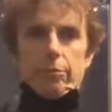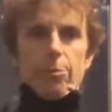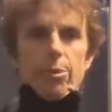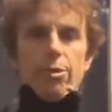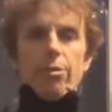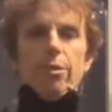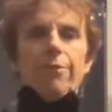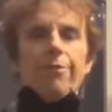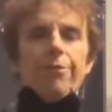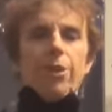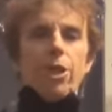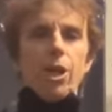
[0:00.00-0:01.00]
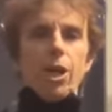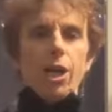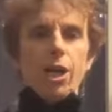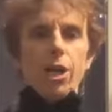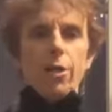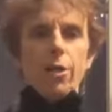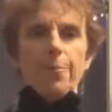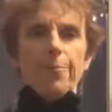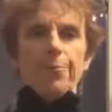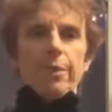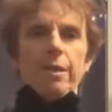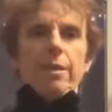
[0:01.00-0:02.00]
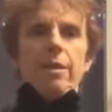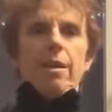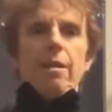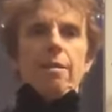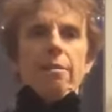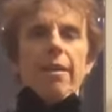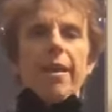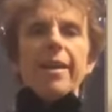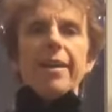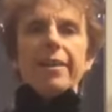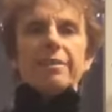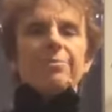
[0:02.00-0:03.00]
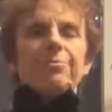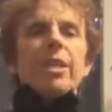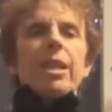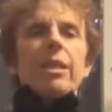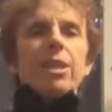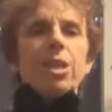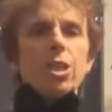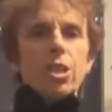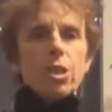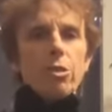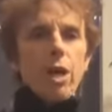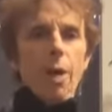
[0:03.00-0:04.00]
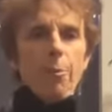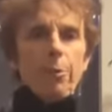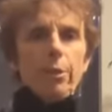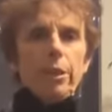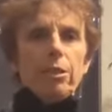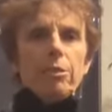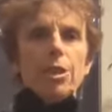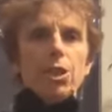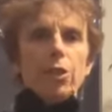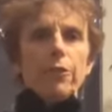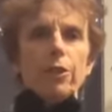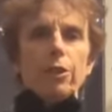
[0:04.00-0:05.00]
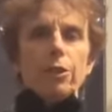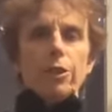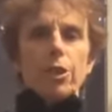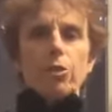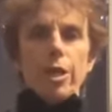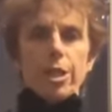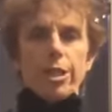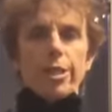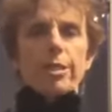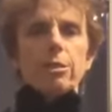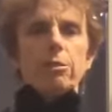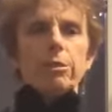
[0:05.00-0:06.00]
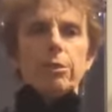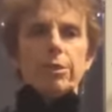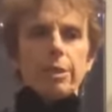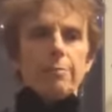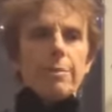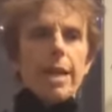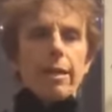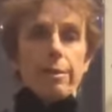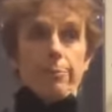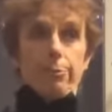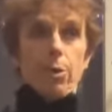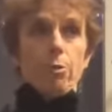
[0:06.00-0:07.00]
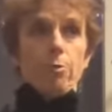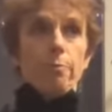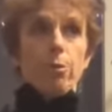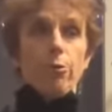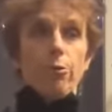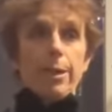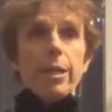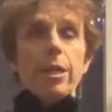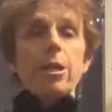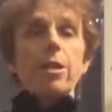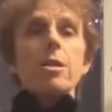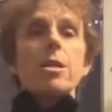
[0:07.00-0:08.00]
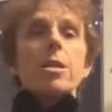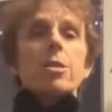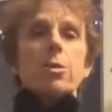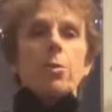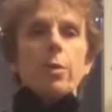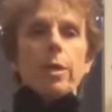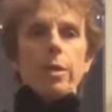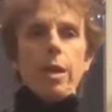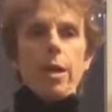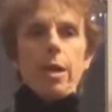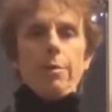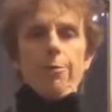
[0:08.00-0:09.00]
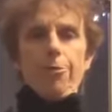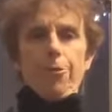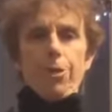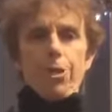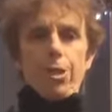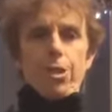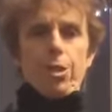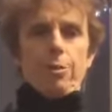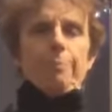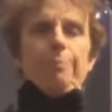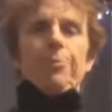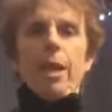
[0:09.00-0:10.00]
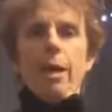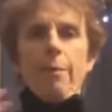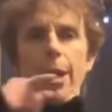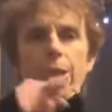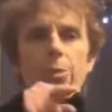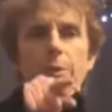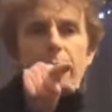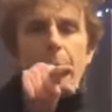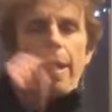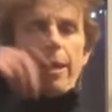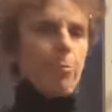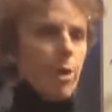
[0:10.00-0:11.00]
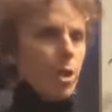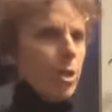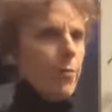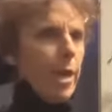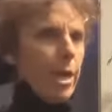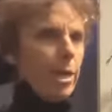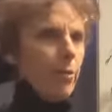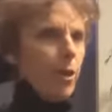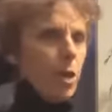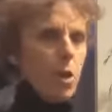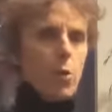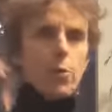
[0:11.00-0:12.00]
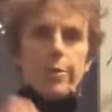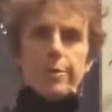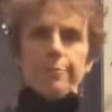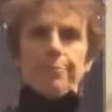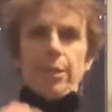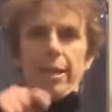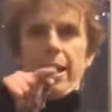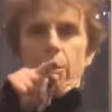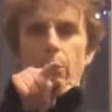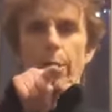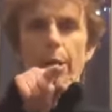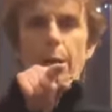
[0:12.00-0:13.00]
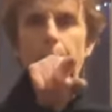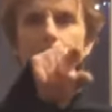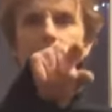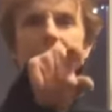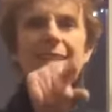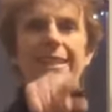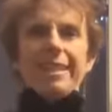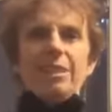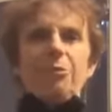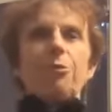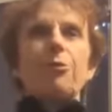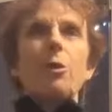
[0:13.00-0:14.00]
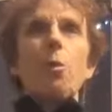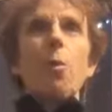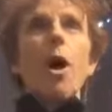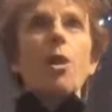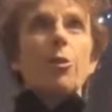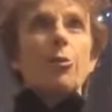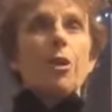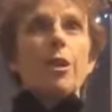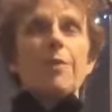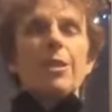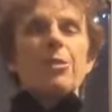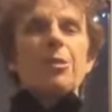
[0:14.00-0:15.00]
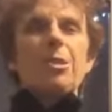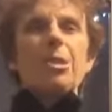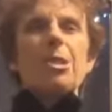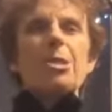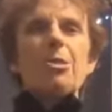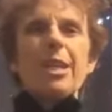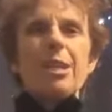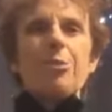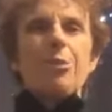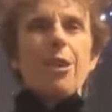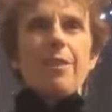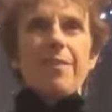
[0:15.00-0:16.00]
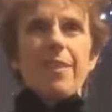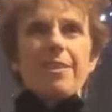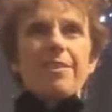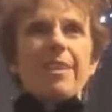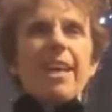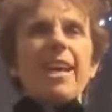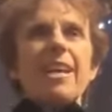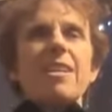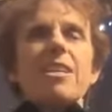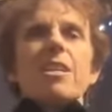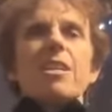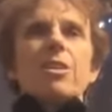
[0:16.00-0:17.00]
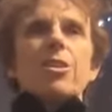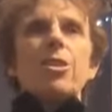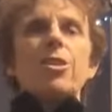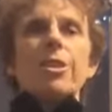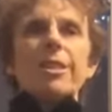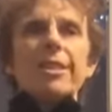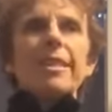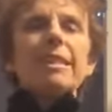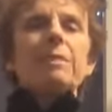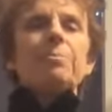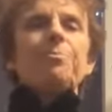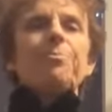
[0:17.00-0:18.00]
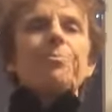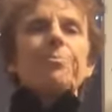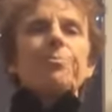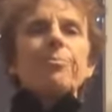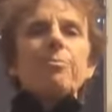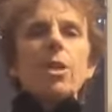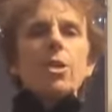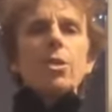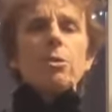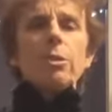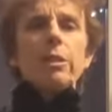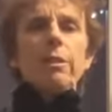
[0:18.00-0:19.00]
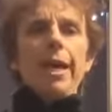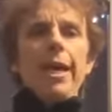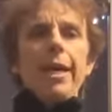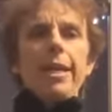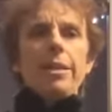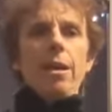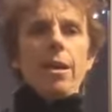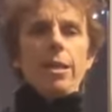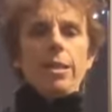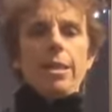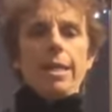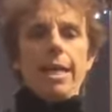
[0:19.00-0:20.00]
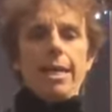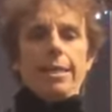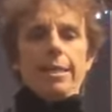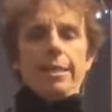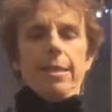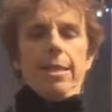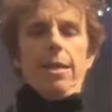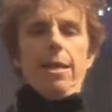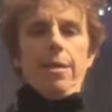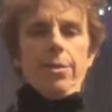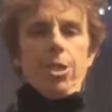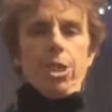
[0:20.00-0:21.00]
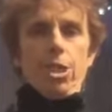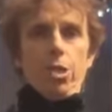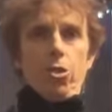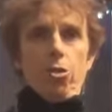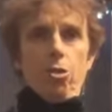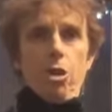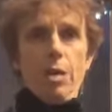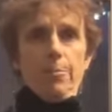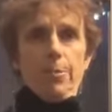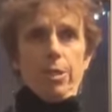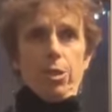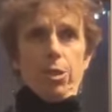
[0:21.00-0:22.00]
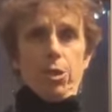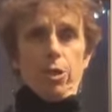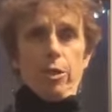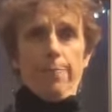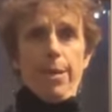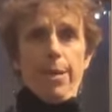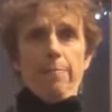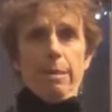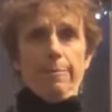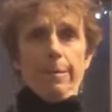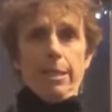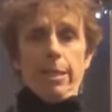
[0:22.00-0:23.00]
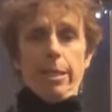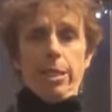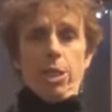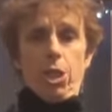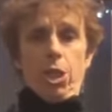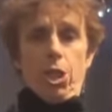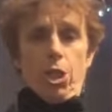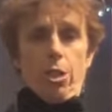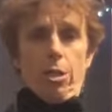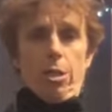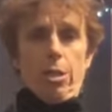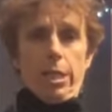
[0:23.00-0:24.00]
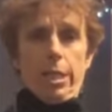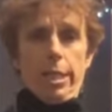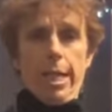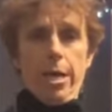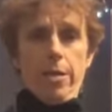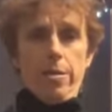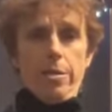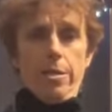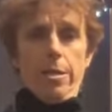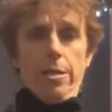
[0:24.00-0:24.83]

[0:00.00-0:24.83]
Beautiful. All right. Let's just do a couple little cervical stretches, some neck movement here. So we're gonna first just imagine we have a paintbrush on the end of our nose, and we're gonna paint in the wall in front of us or the screen in front of us, okay? So you're just gonna do a little head nod, yes, and the chin drops. And so you're gonna paint maybe an inch down,